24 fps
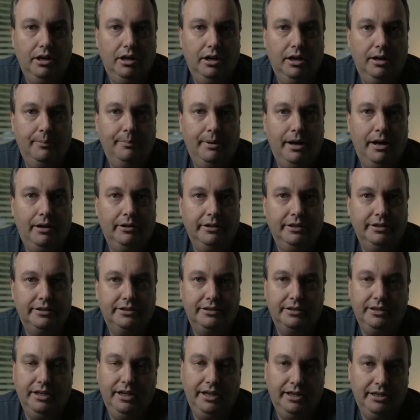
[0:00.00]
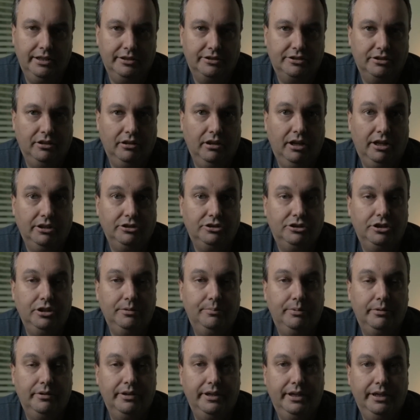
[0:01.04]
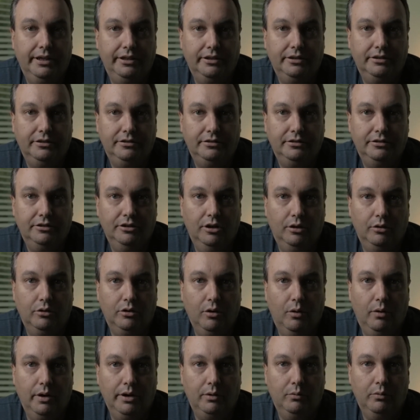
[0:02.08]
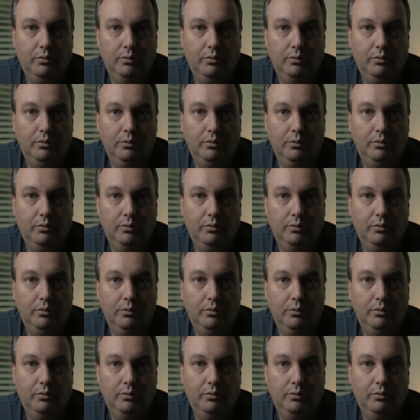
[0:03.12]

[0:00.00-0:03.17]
about it, and it's a lot cheaper than going